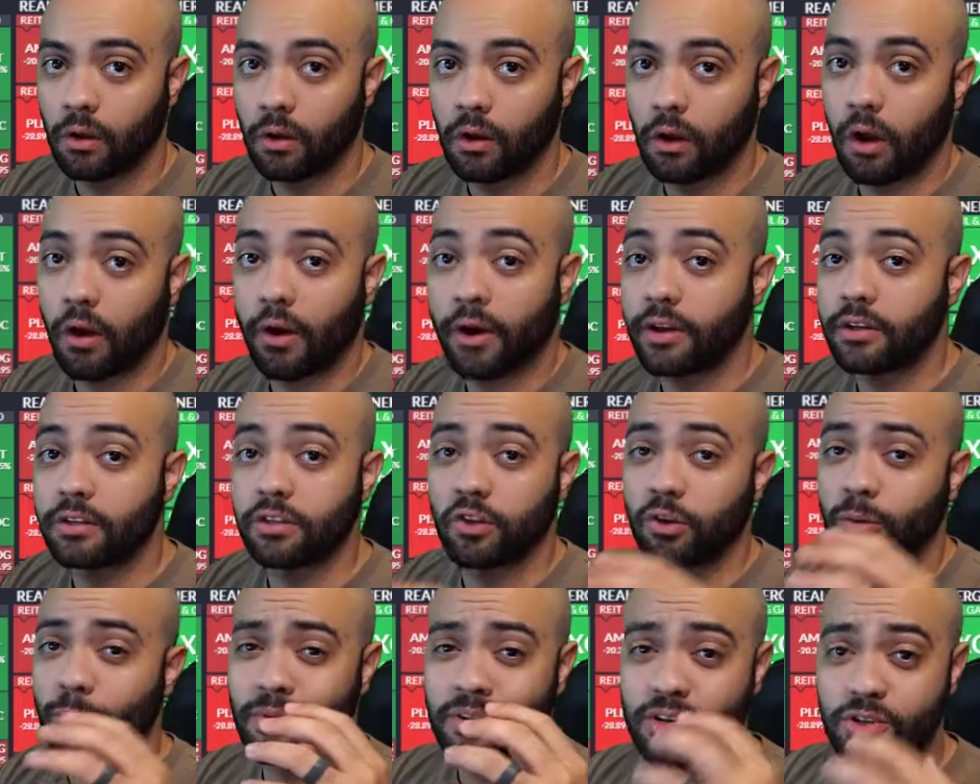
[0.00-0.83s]
Alright,
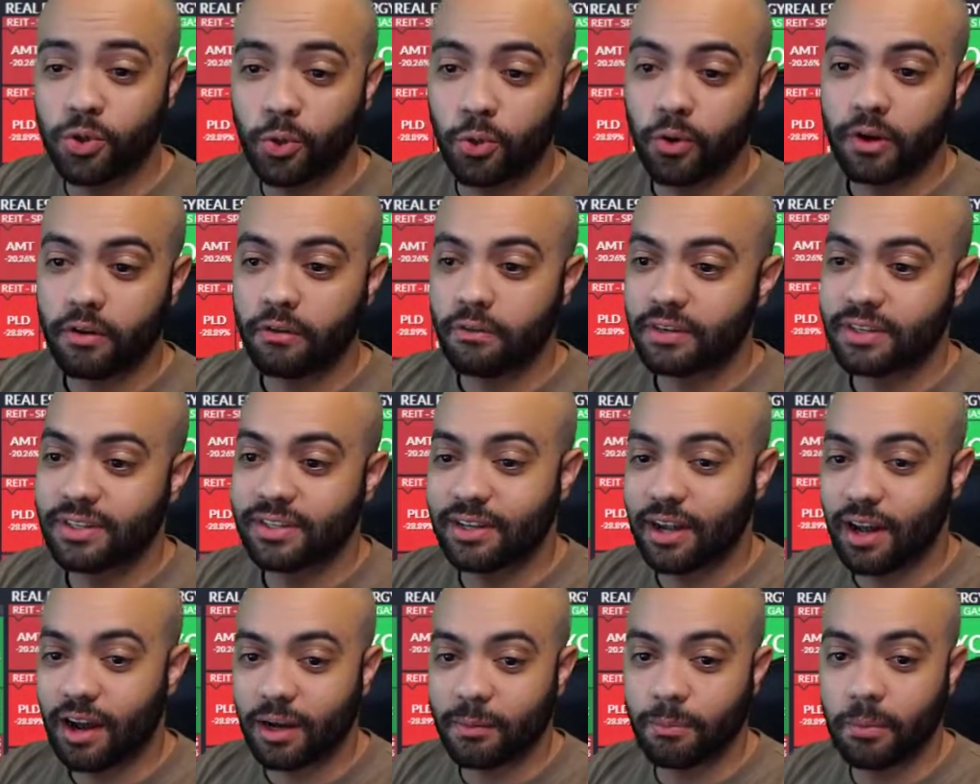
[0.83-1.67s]
so a majority of the
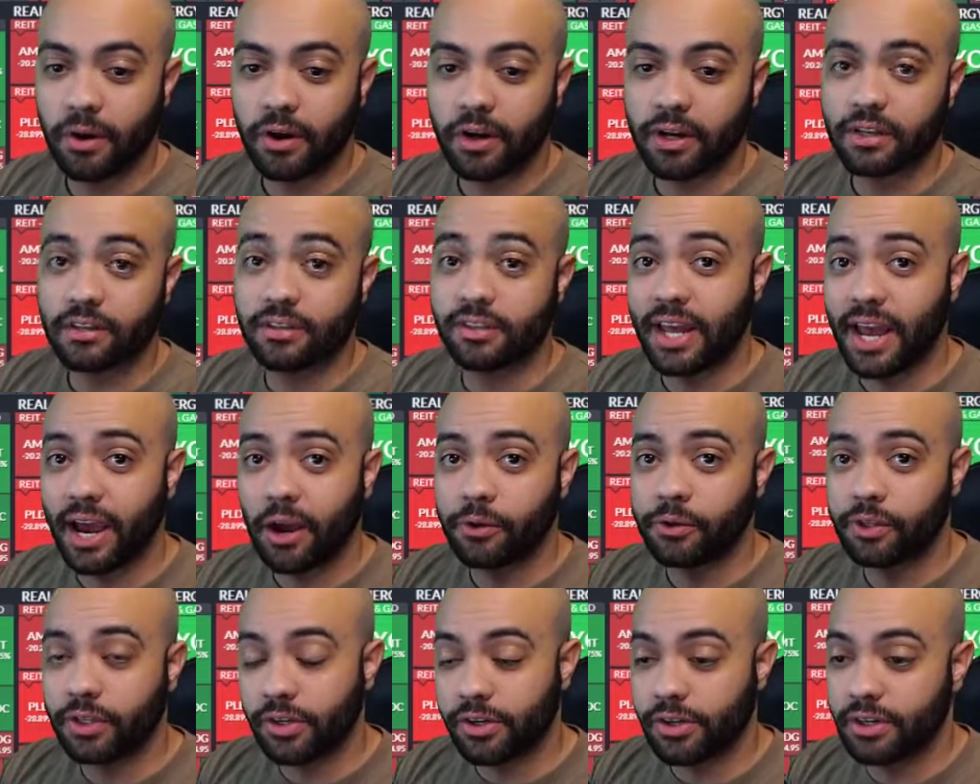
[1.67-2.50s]
stock market is
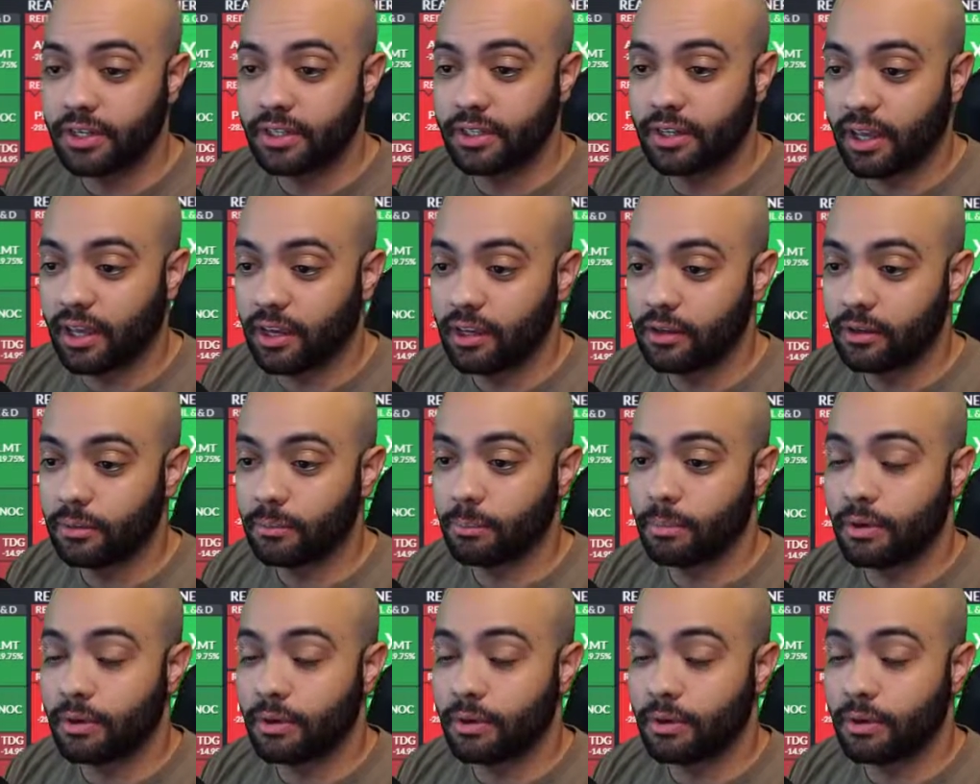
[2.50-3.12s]
down year to date,